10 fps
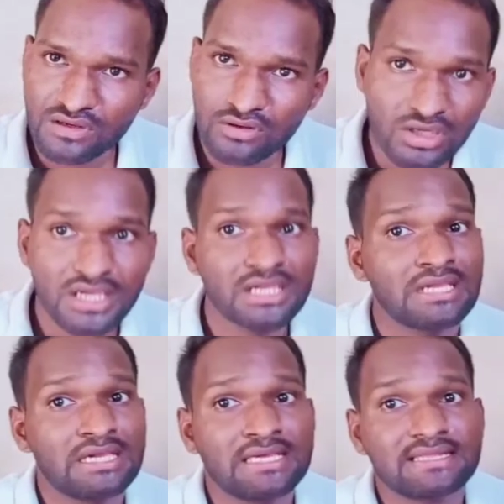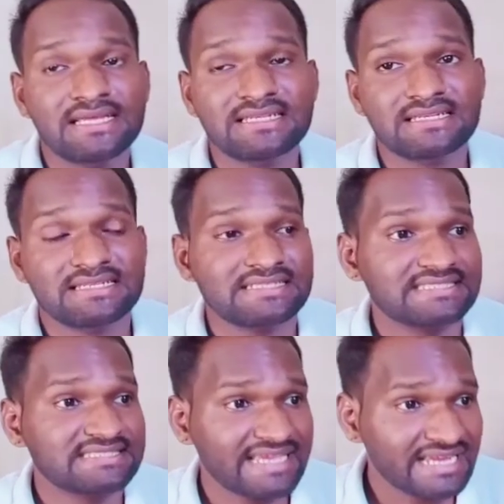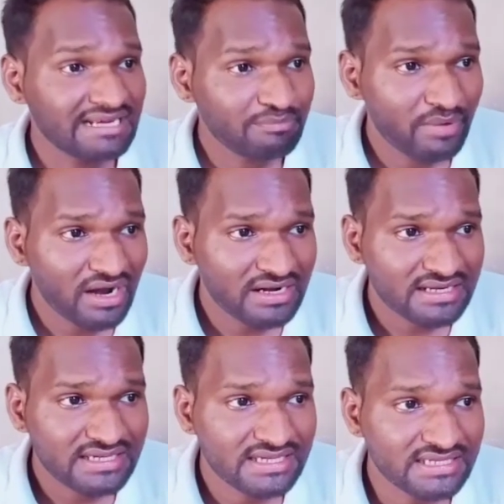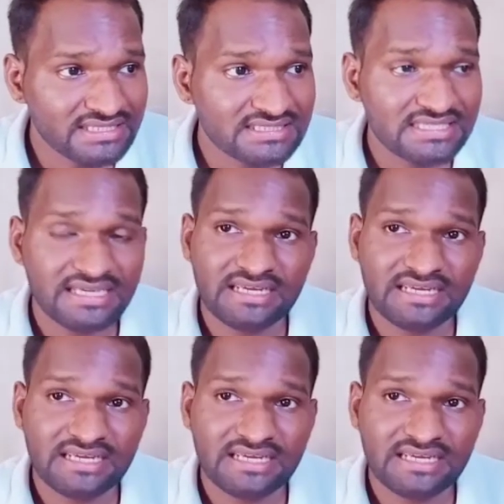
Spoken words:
Okay, then second part is